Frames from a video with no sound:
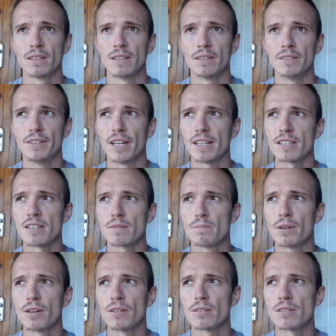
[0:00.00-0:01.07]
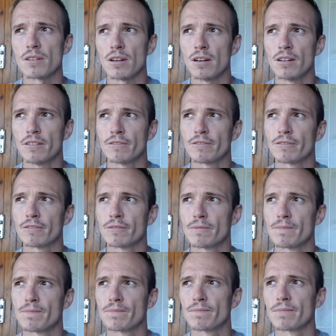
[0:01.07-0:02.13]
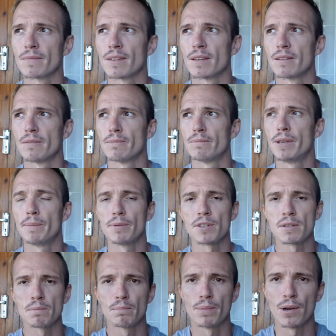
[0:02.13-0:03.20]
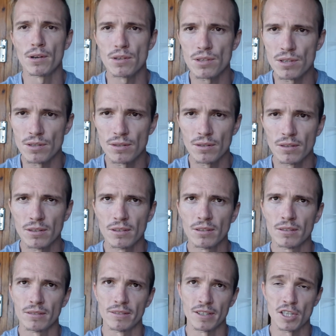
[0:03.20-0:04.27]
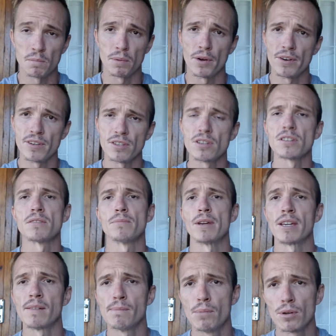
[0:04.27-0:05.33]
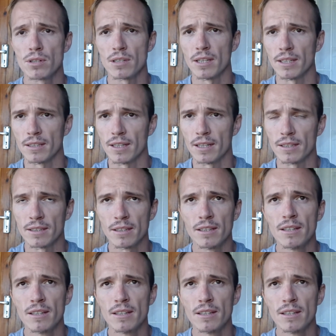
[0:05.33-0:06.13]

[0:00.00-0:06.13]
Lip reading: that's because of people's personal experiences in making books like that.